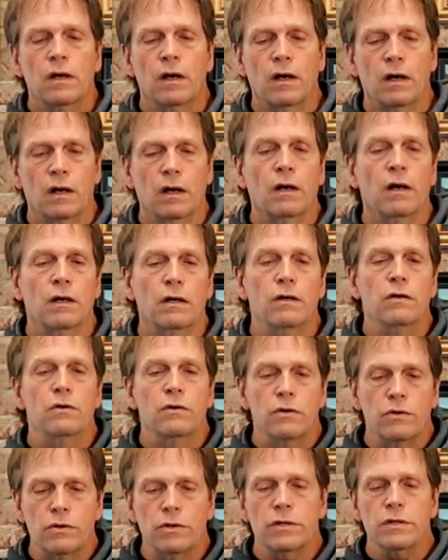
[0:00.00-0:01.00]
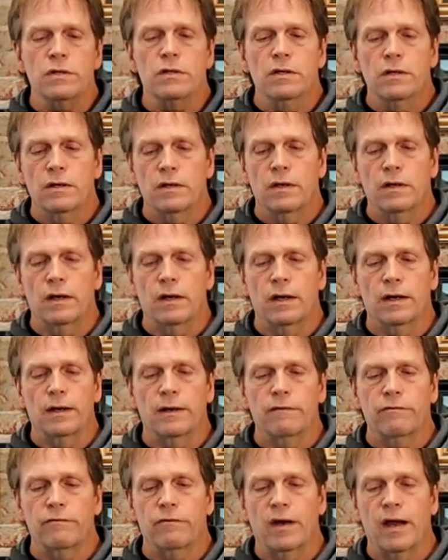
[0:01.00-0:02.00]
uh, a good
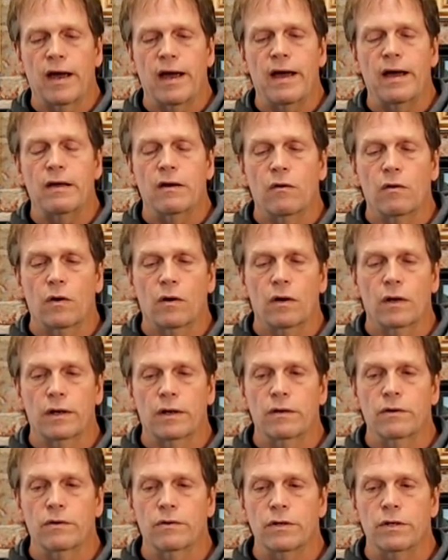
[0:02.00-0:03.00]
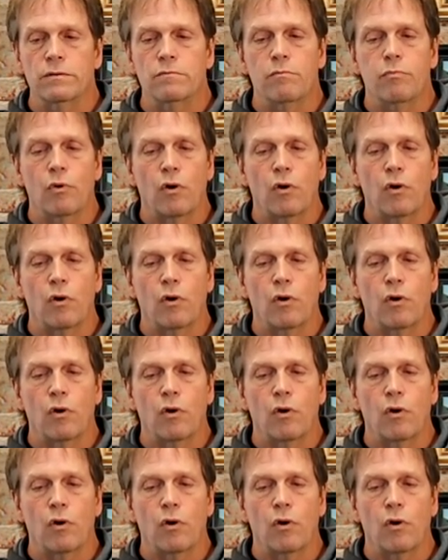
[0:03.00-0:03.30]
uh, flat or a good